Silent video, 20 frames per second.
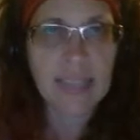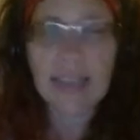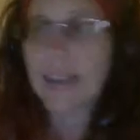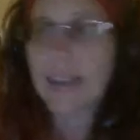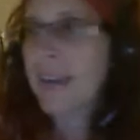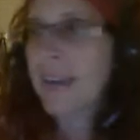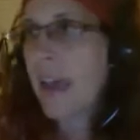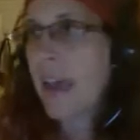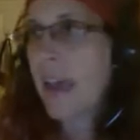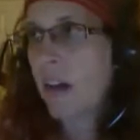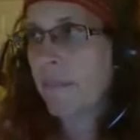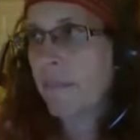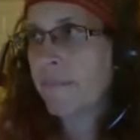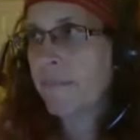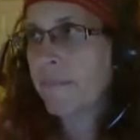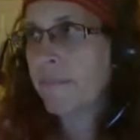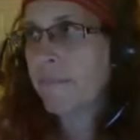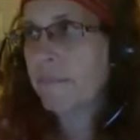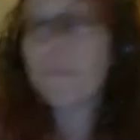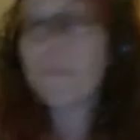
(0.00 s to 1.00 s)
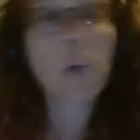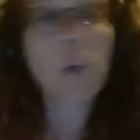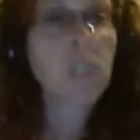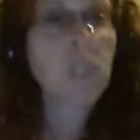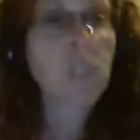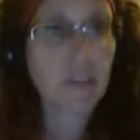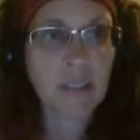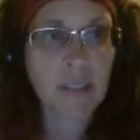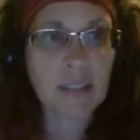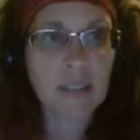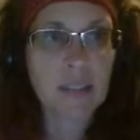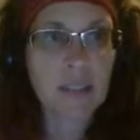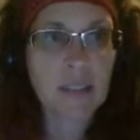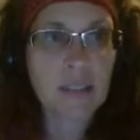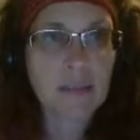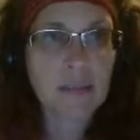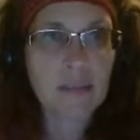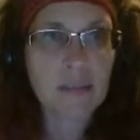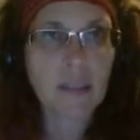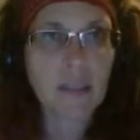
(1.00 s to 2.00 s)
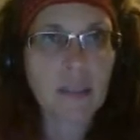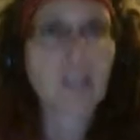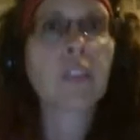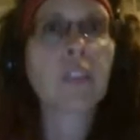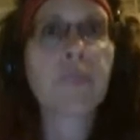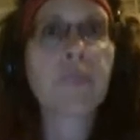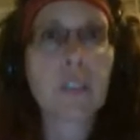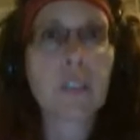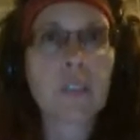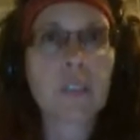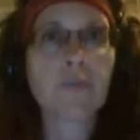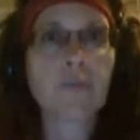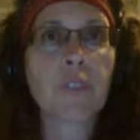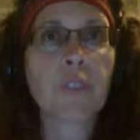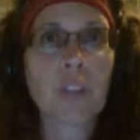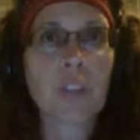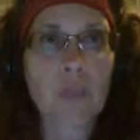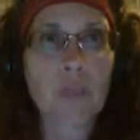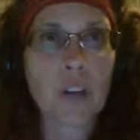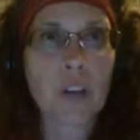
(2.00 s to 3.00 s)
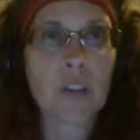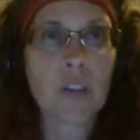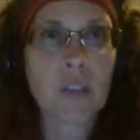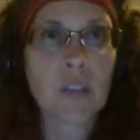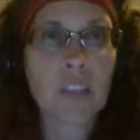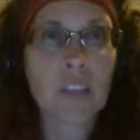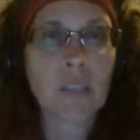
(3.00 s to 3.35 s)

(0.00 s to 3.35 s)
Now, most of us are going to feel some frustration,